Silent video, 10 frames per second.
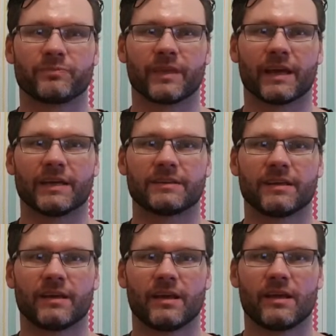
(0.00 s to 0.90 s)
that
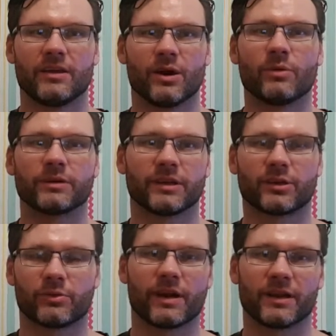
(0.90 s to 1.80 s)
no one can
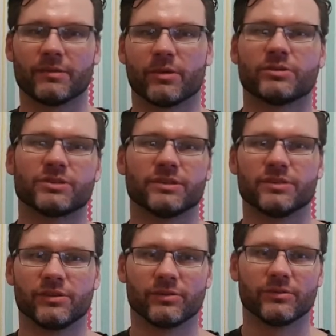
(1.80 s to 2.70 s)
create an emotion
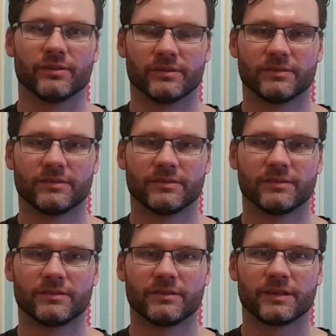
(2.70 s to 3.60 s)
in you.
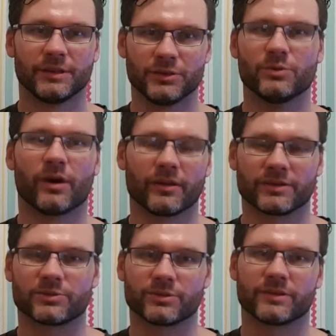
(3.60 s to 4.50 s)
You are
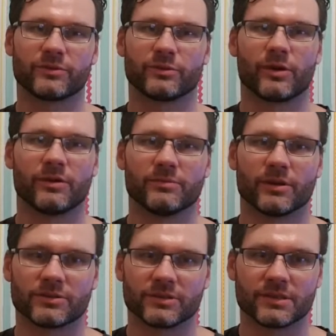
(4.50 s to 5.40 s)
the source of your own
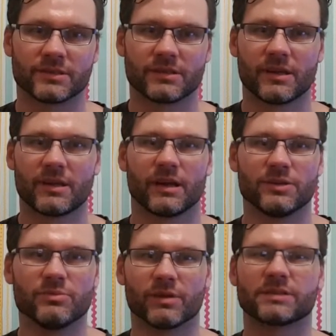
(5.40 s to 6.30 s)
emotions,
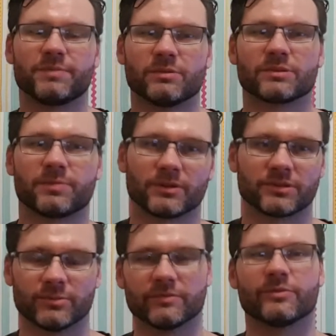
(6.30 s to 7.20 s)
and you must be
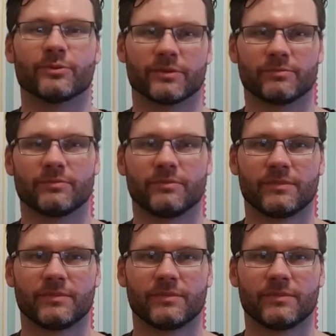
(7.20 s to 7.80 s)
responsible for them.